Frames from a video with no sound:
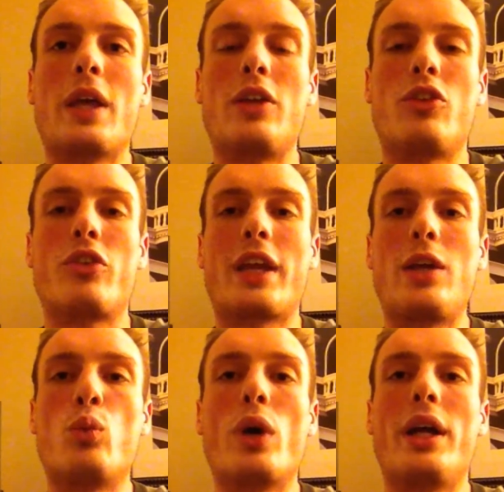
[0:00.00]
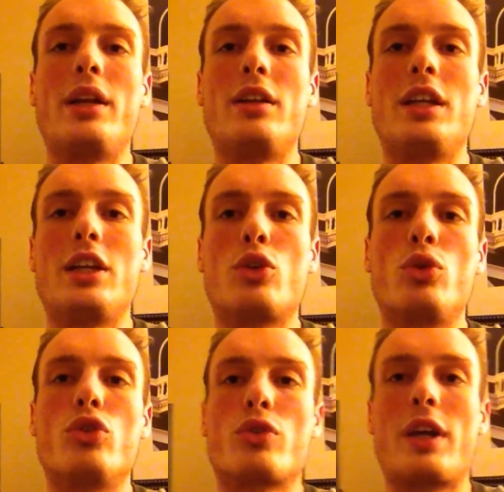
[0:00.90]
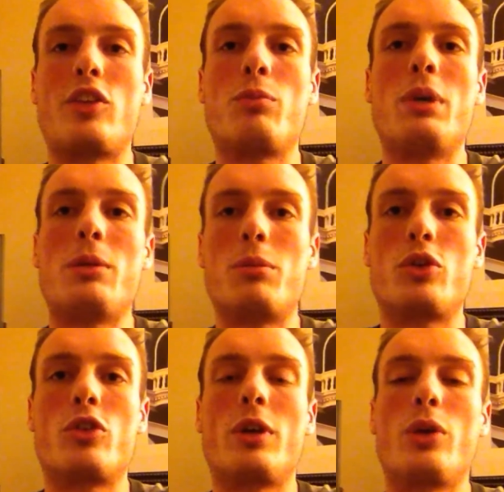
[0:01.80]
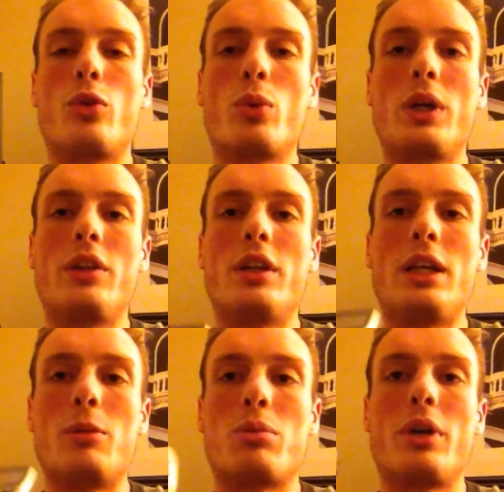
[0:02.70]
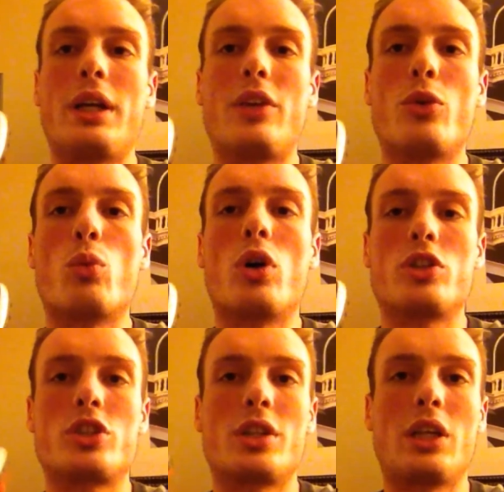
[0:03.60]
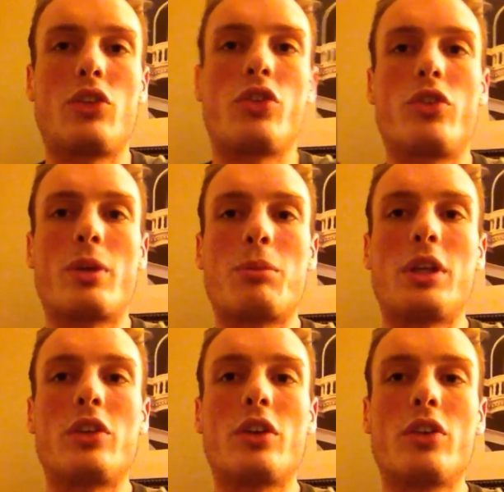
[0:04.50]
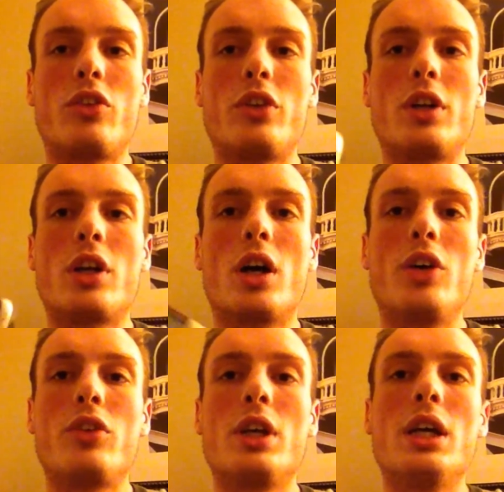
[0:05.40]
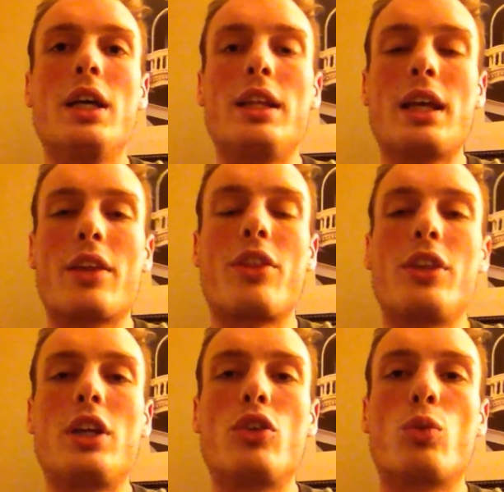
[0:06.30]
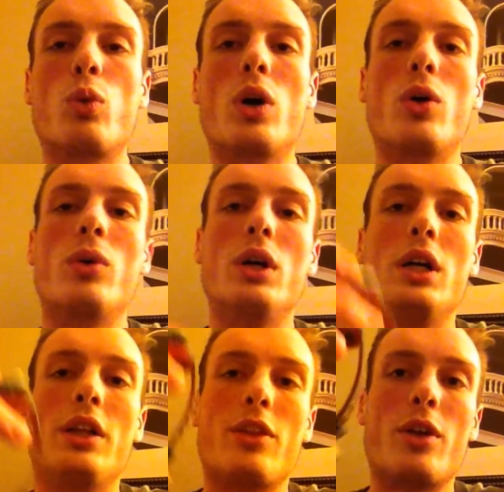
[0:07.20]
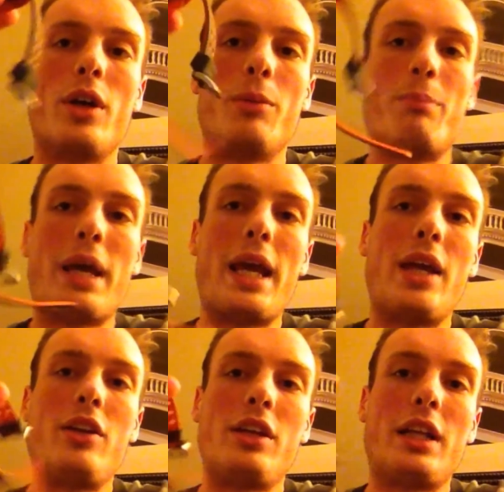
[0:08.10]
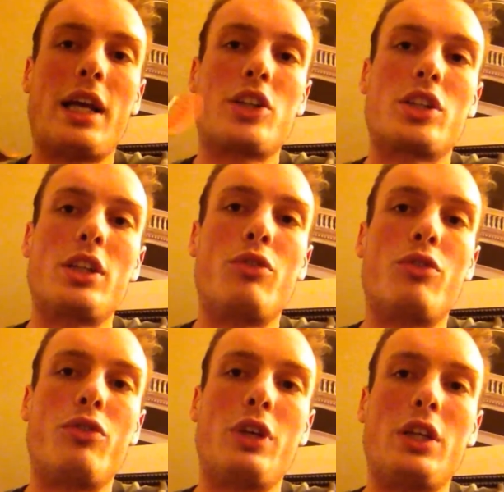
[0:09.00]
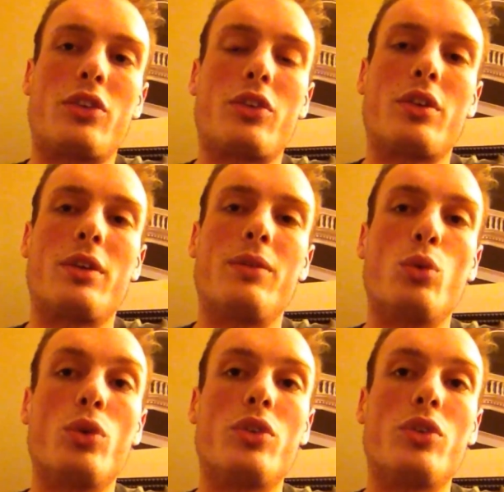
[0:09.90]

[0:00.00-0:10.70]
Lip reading: and stayed wet, it couldn't transmit between the neoprene and the watch. So that's just something to consider, guys. The other thing as well, the band, it actually fits